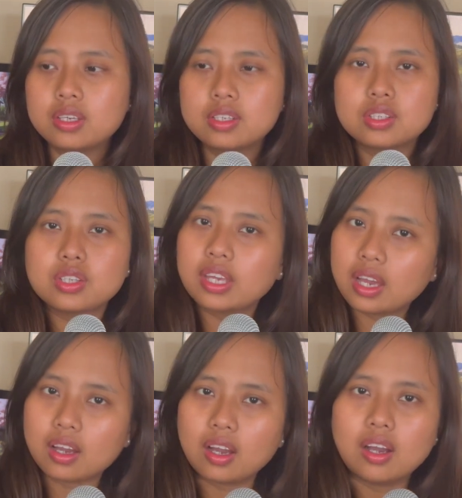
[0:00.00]
So
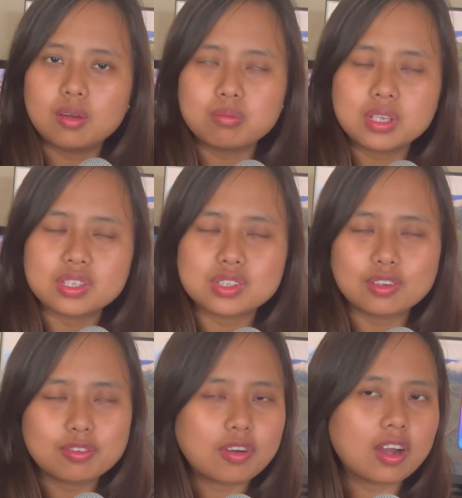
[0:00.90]
yeah,
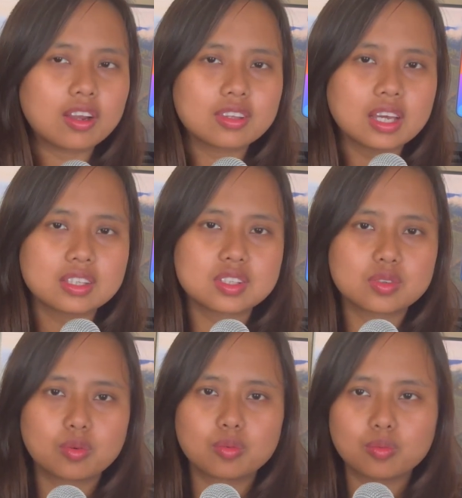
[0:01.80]
so far
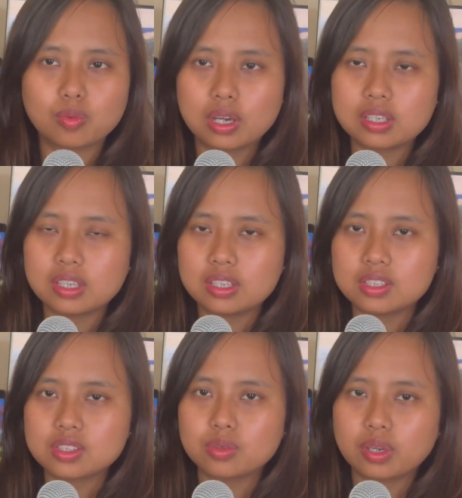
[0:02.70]
that's what
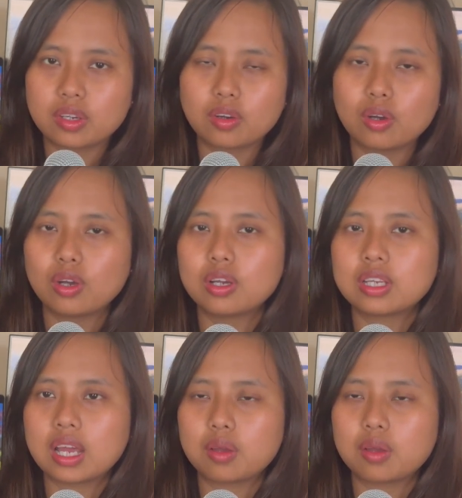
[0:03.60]
is going on.